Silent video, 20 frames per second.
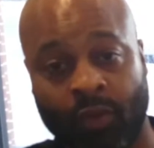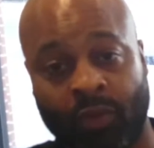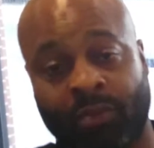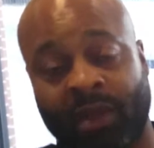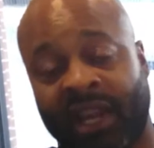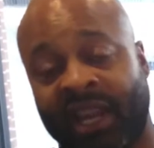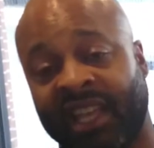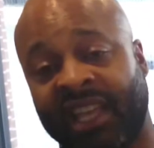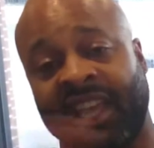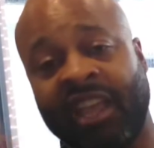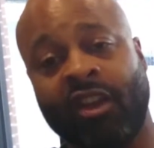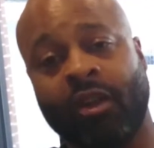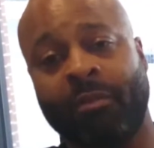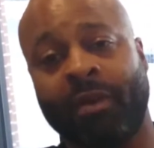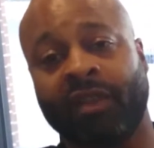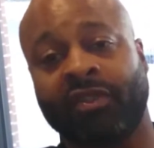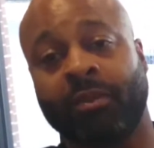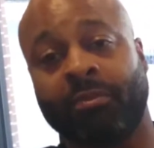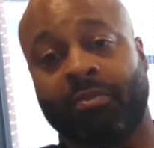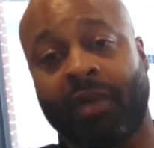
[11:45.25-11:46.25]
We might not care
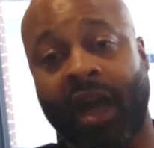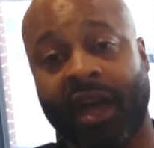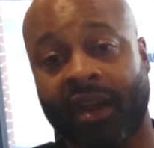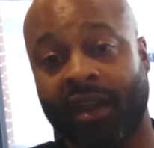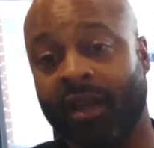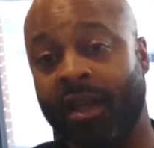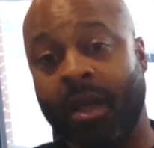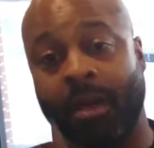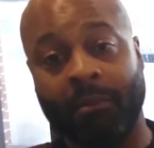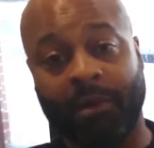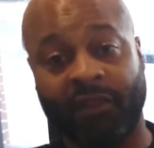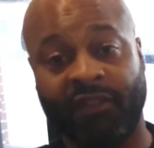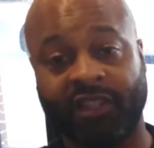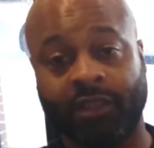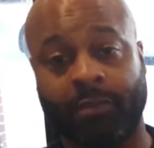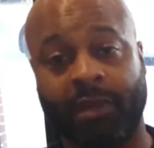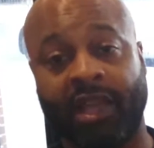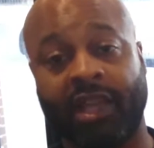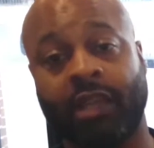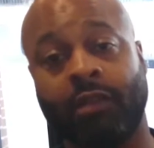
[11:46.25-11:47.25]
about the product, but if it's
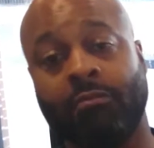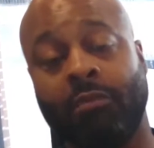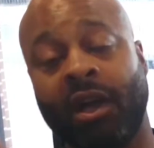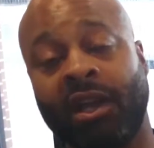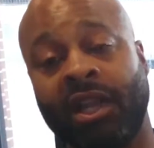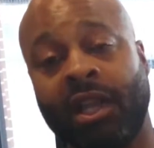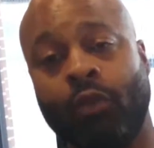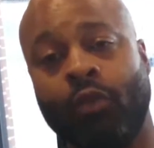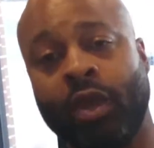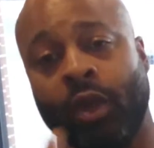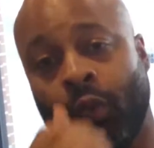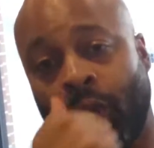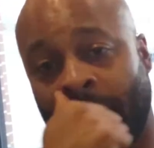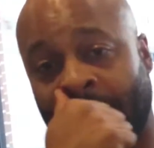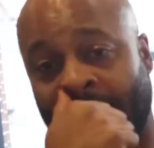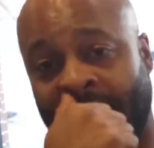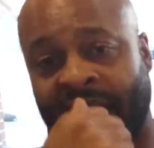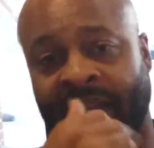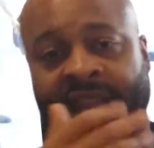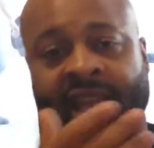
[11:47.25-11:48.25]
making money, we want
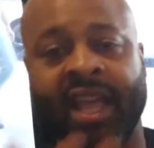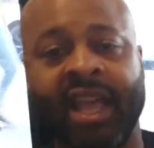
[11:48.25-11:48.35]
in.